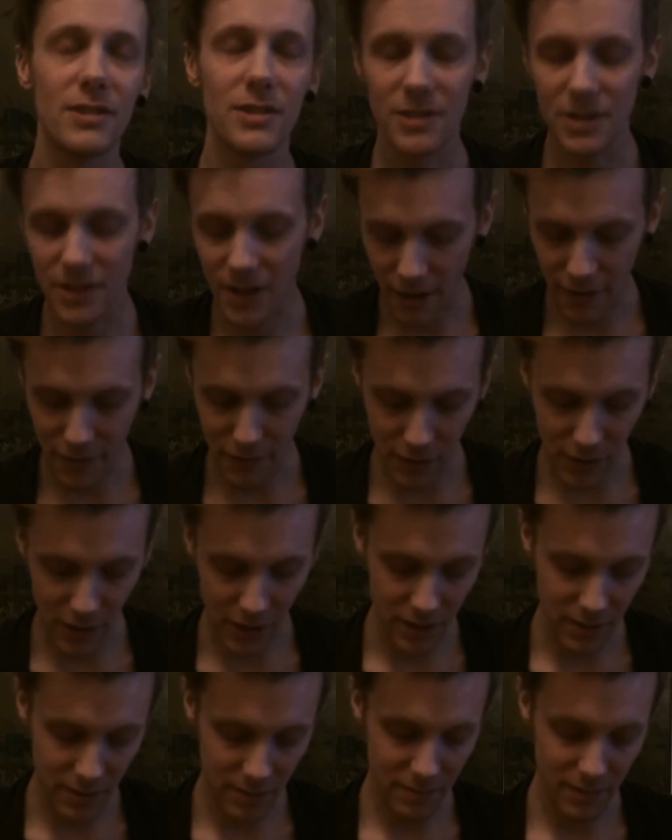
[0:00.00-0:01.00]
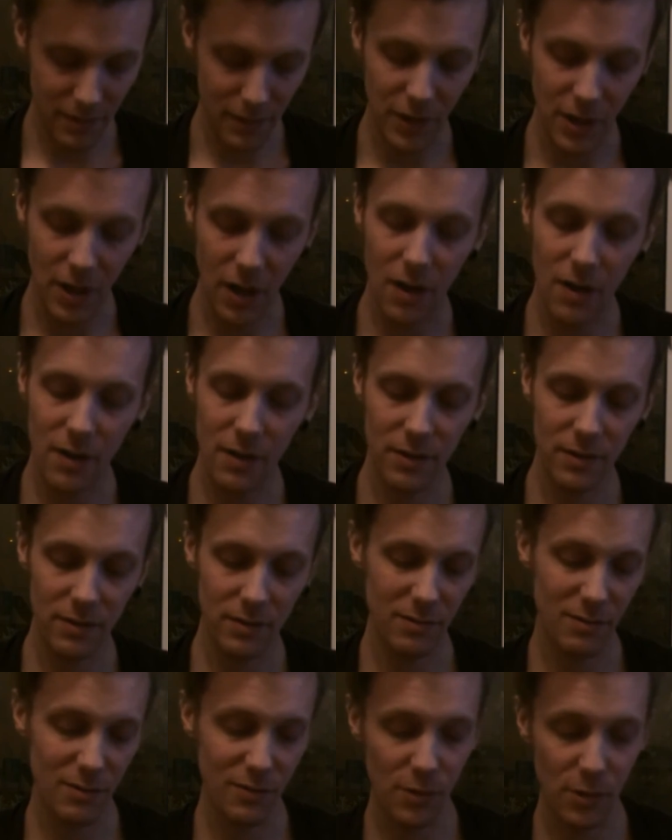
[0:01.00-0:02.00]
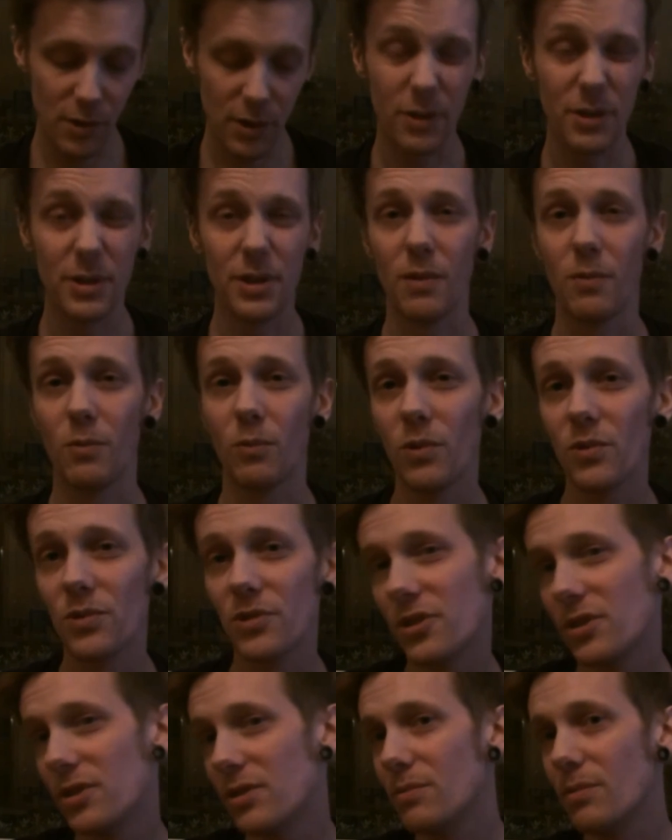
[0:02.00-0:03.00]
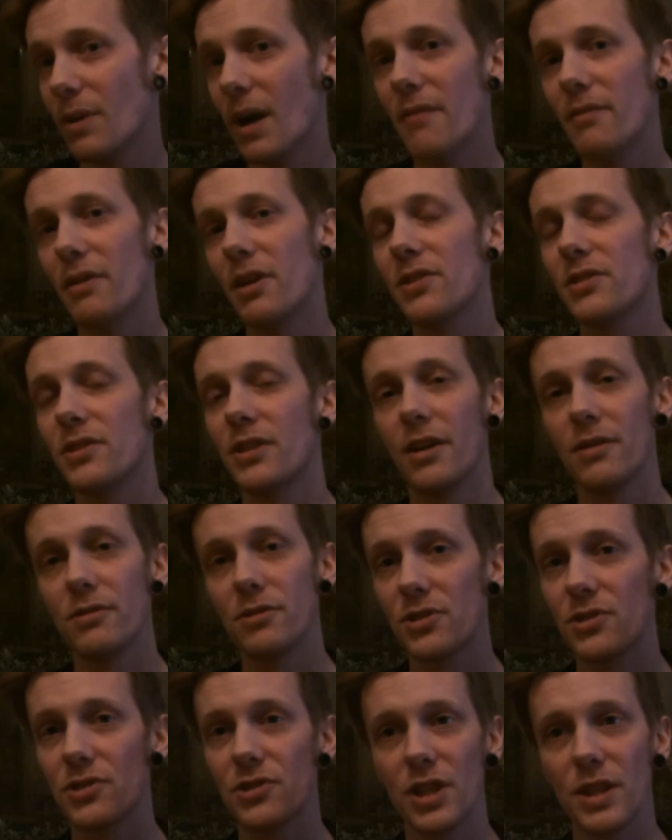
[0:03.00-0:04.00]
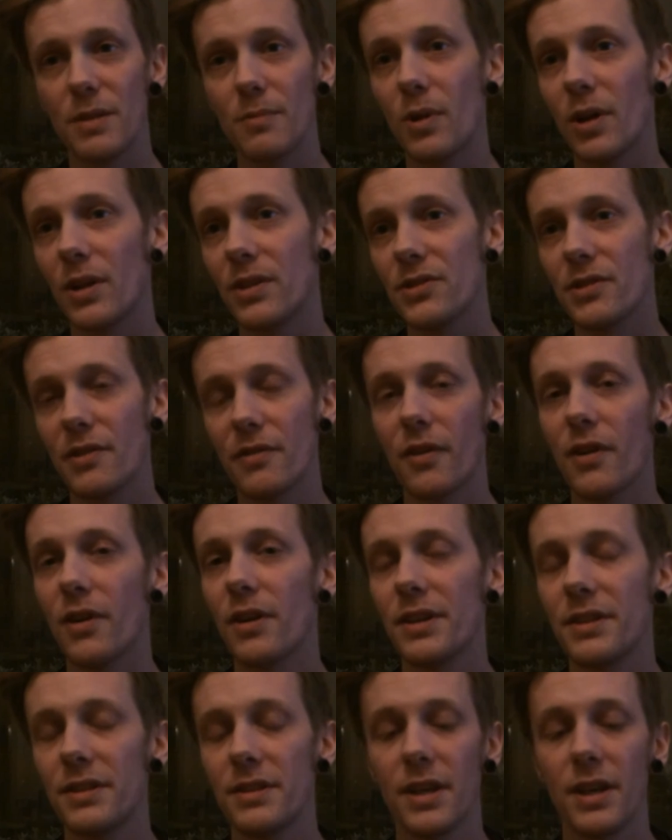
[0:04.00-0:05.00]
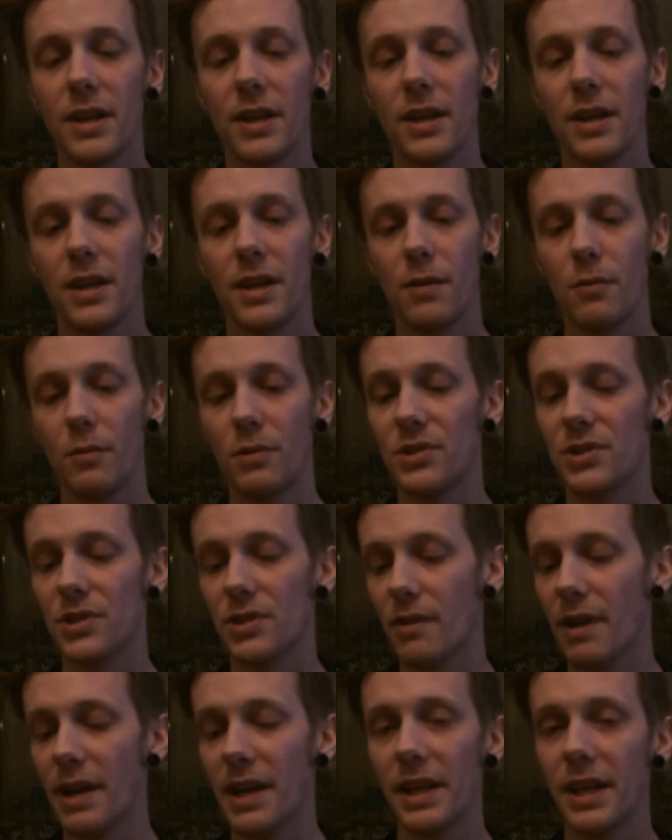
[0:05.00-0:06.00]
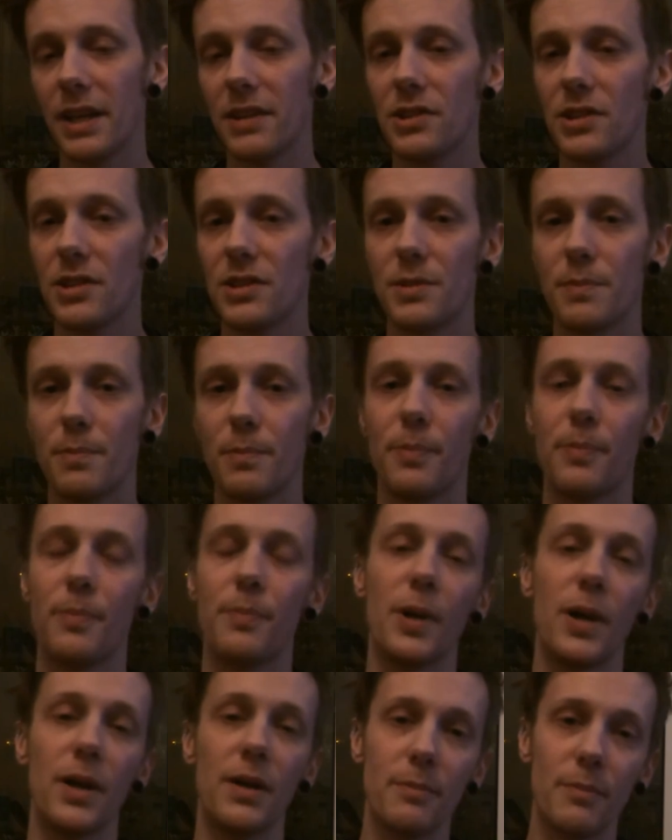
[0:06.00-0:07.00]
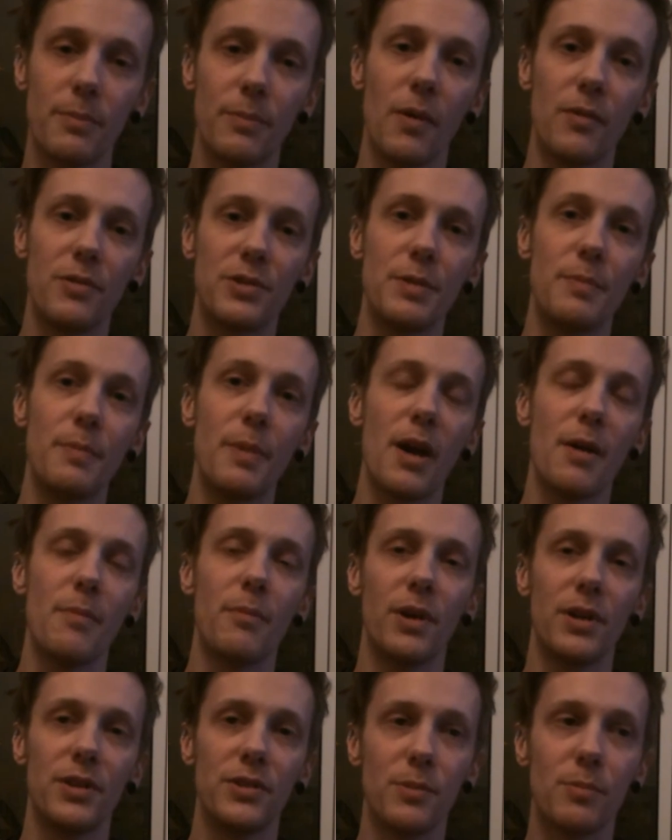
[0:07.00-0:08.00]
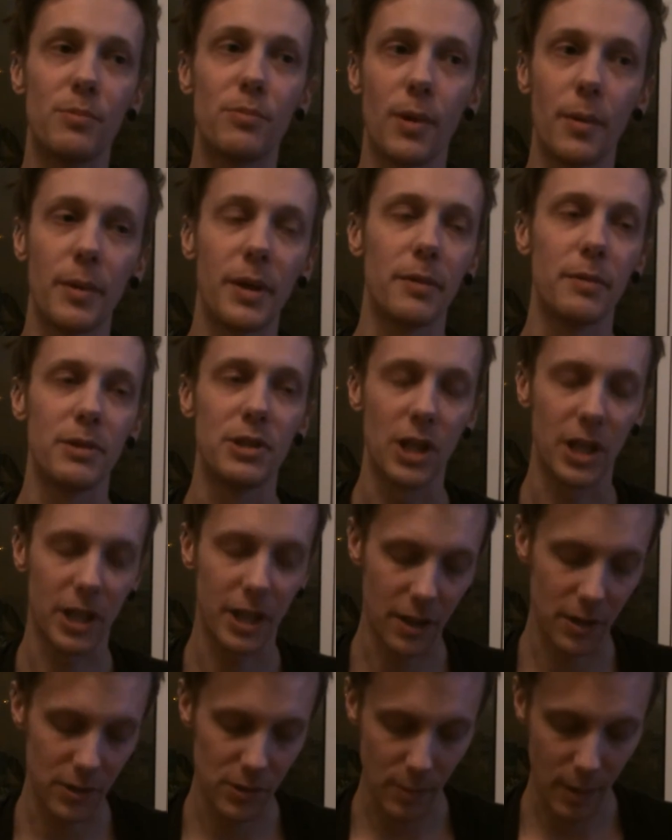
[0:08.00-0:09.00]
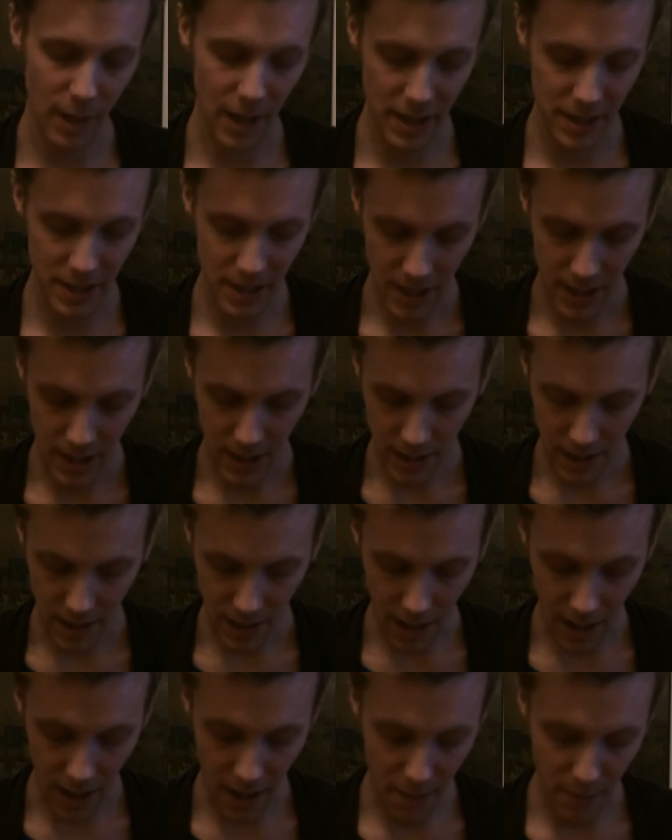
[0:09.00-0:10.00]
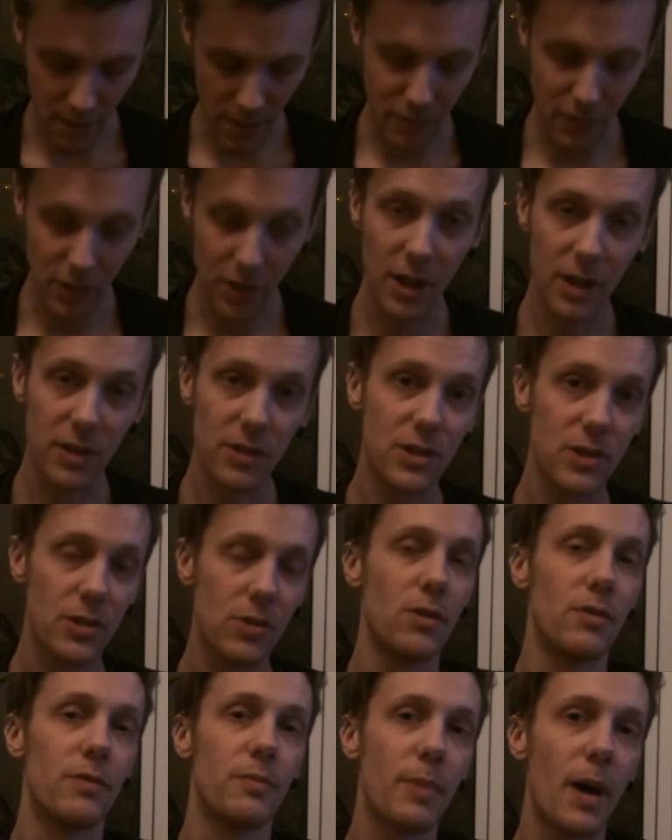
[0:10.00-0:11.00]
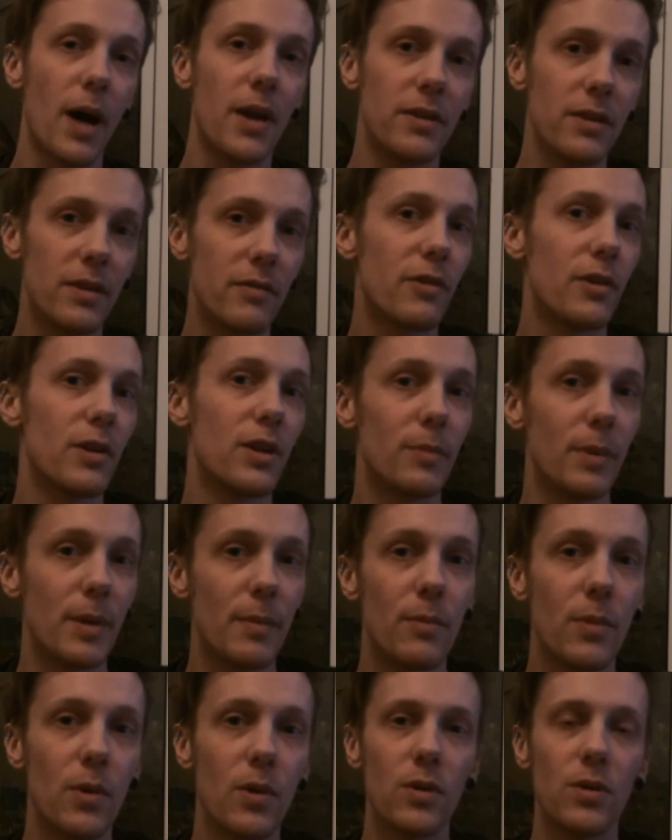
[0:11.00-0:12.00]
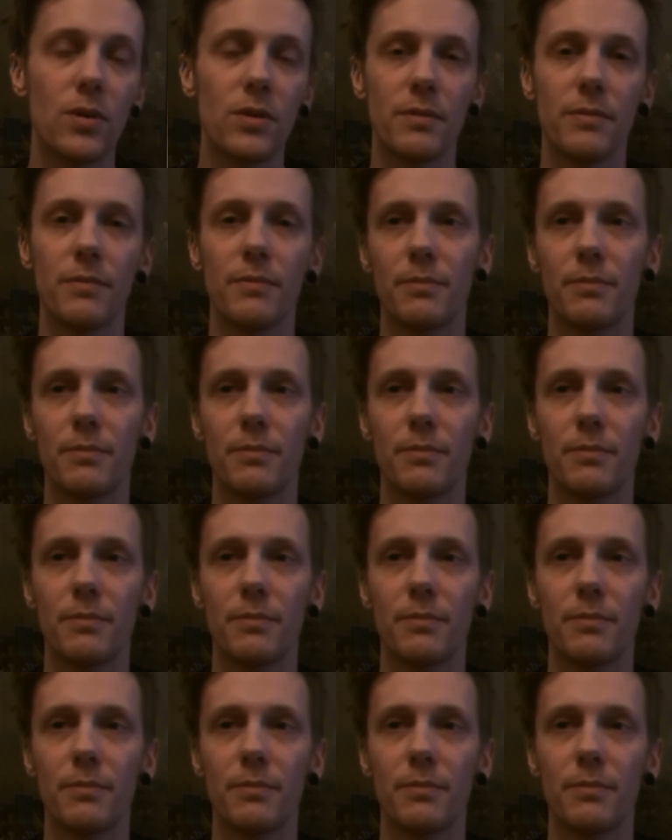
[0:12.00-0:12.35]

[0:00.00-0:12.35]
if you can't afford it or you don't want to, whatever, just cheap ones are fine with serrated edges. But obviously bear in mind you're probably going to be chucking those away. If you can sort of punt for a little bit more,